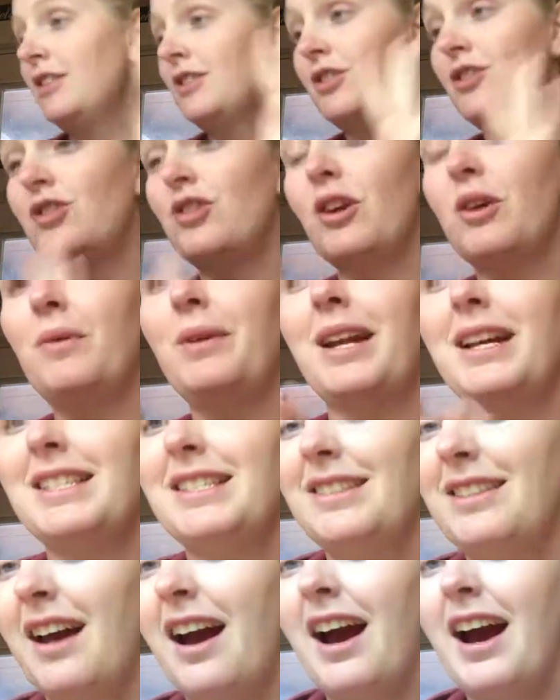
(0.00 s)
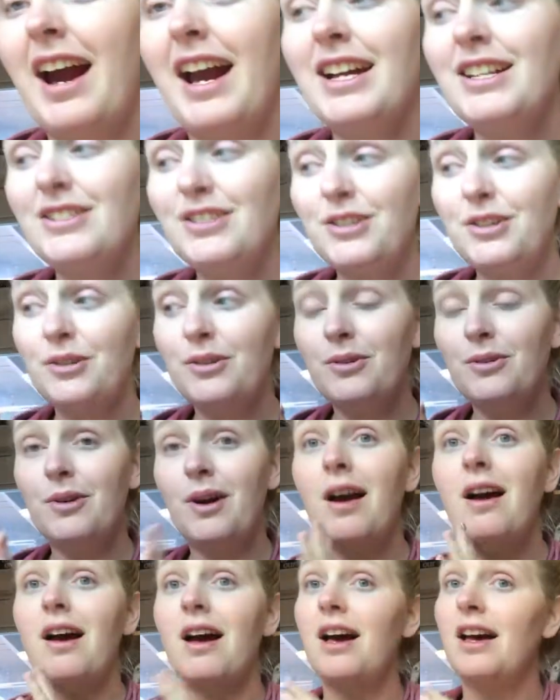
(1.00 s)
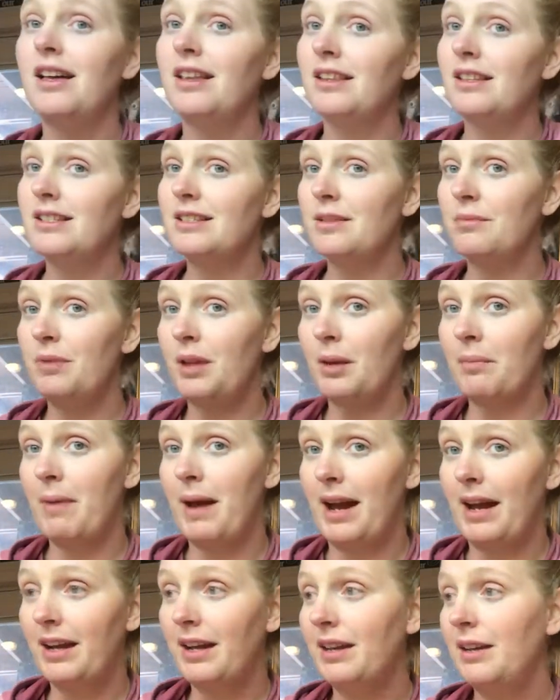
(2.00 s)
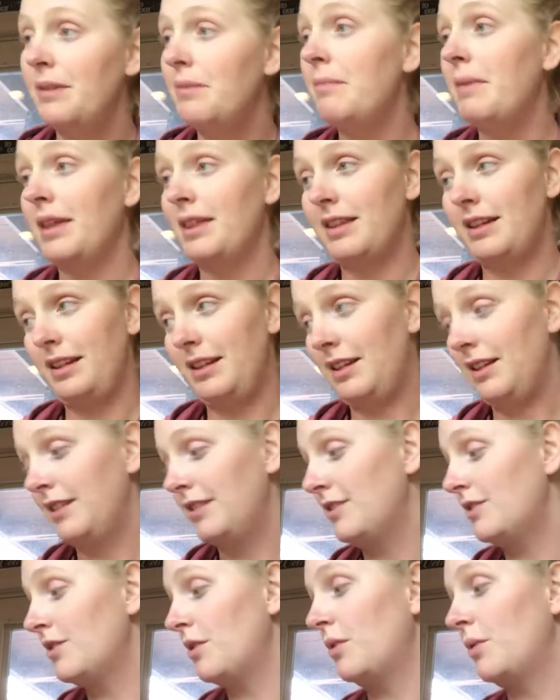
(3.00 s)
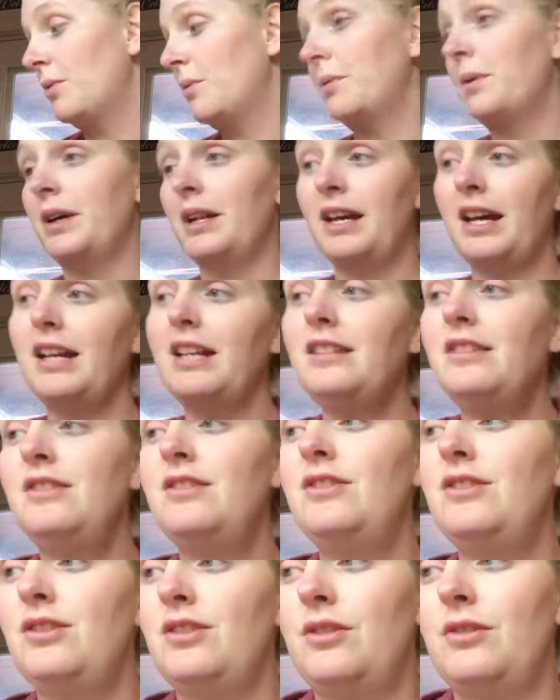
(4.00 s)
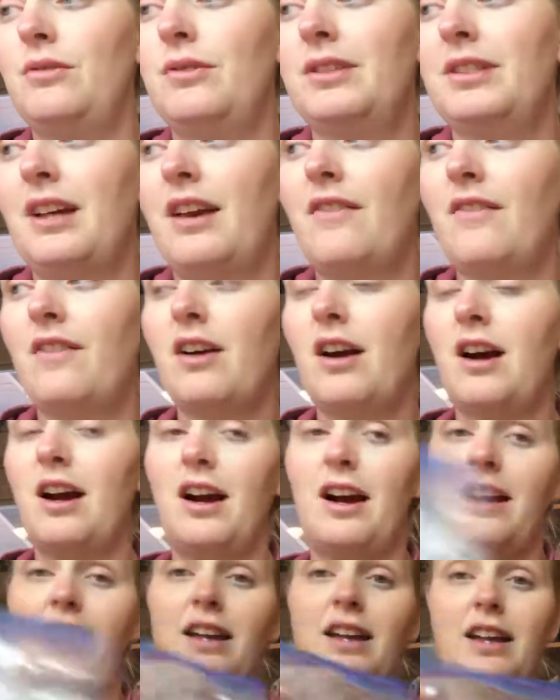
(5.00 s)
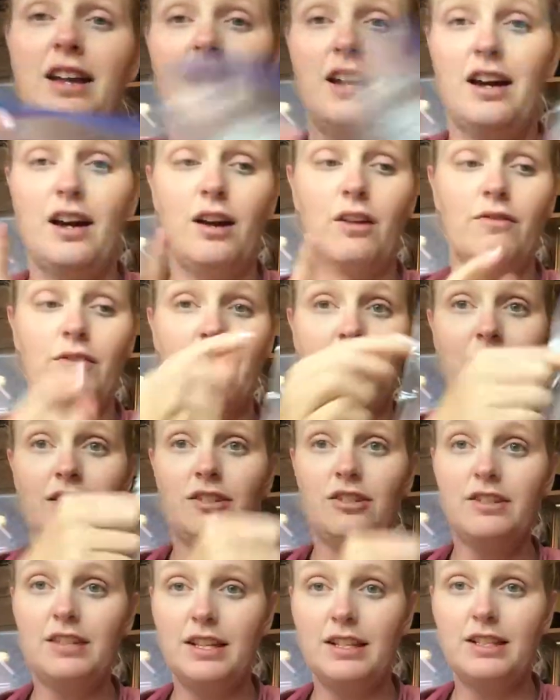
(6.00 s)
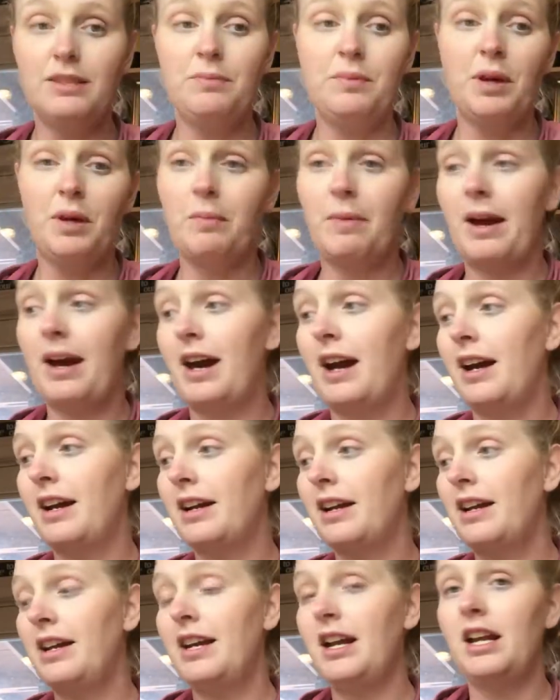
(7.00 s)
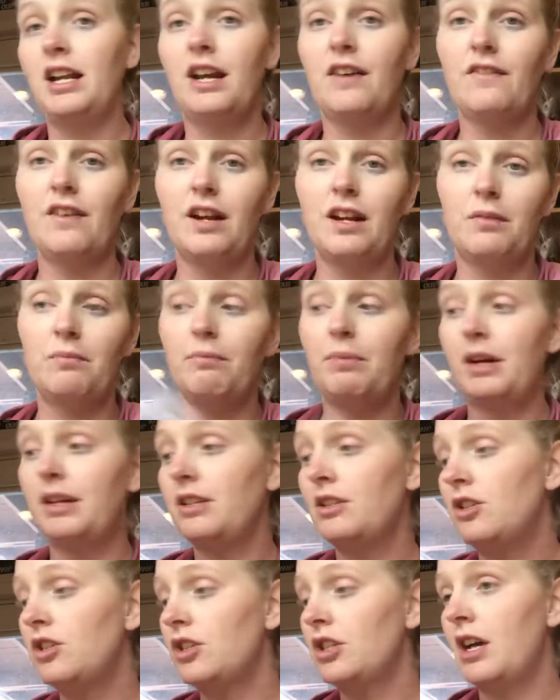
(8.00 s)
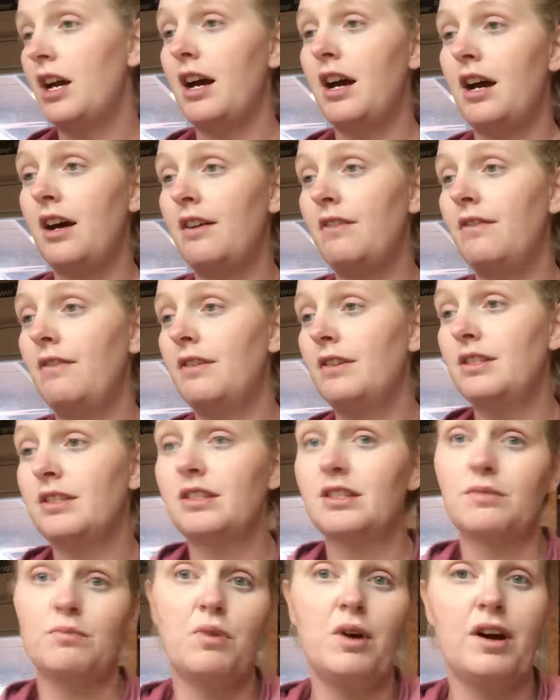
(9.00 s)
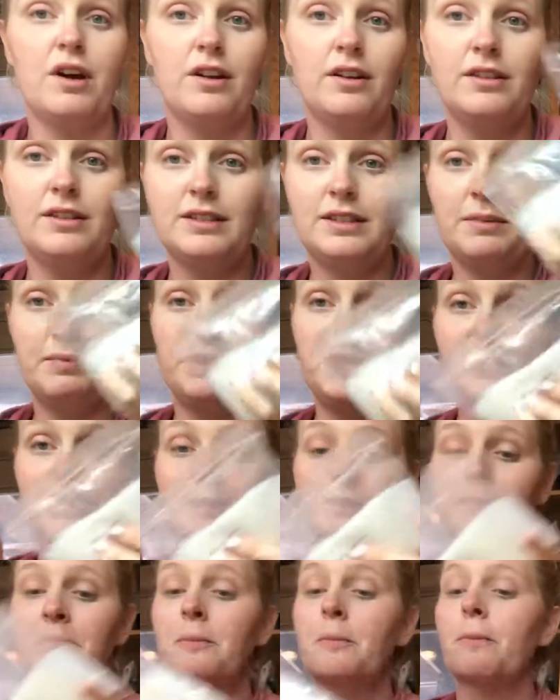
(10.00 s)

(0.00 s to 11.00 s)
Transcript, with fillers: To show you what I did, I do the Ziploc bag method. So what I do is I've got a regular size Ziploc bag and I've got a bunch of small zippies.